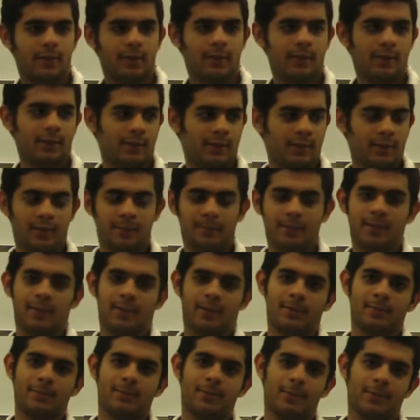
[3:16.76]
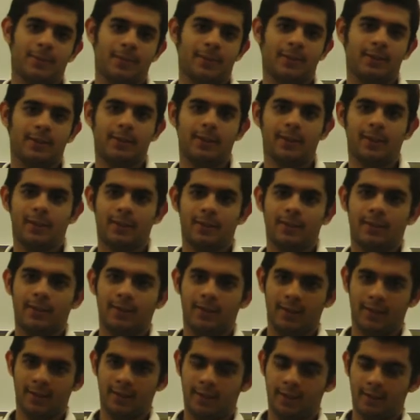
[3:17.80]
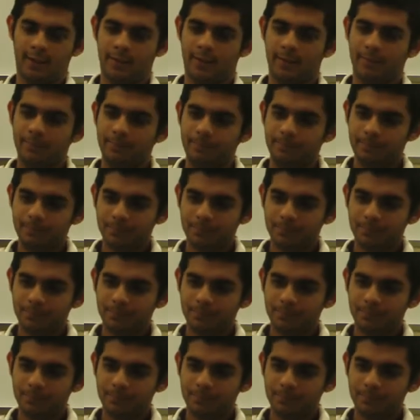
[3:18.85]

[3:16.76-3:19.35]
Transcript: internships and exposure that I can gain here